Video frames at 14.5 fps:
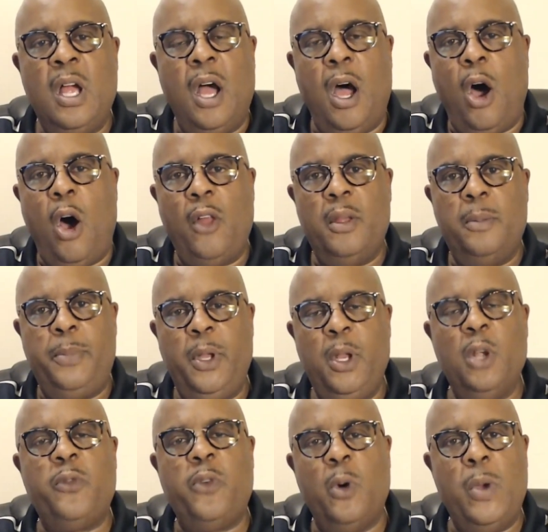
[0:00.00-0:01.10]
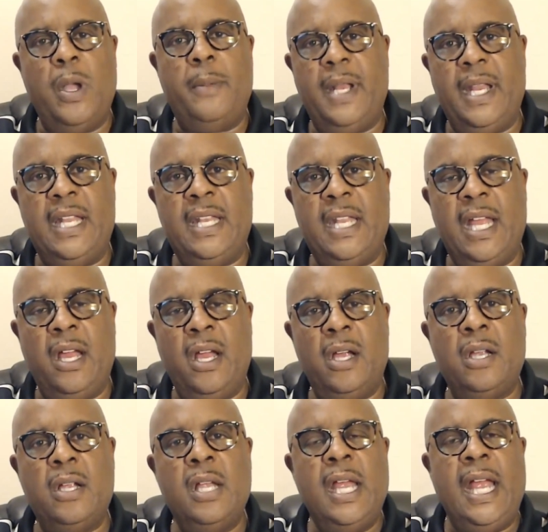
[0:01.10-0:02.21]
all the beautiful women in
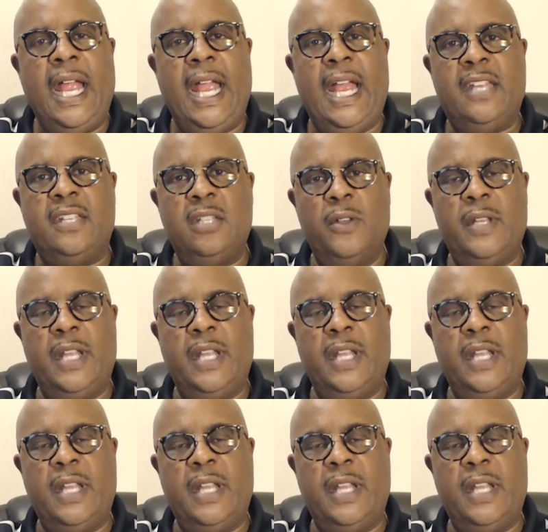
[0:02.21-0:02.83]
there. And so